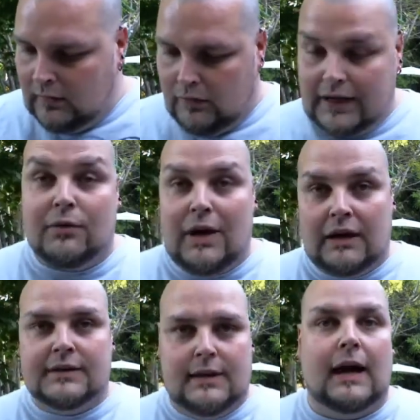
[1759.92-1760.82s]
we'll get
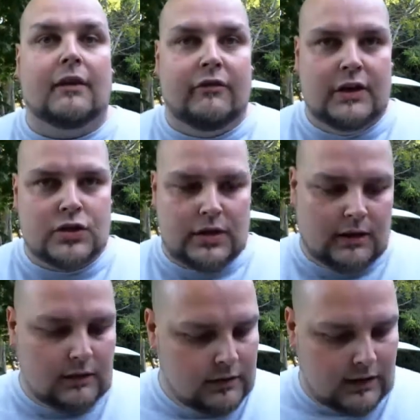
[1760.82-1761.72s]
around to that eventually.
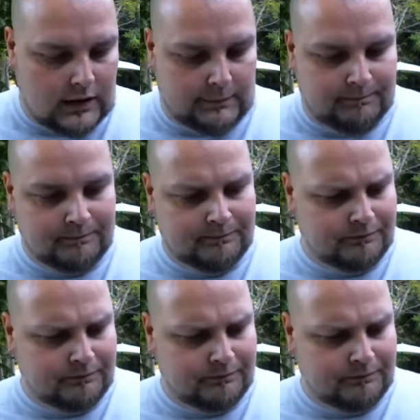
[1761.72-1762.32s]
Um,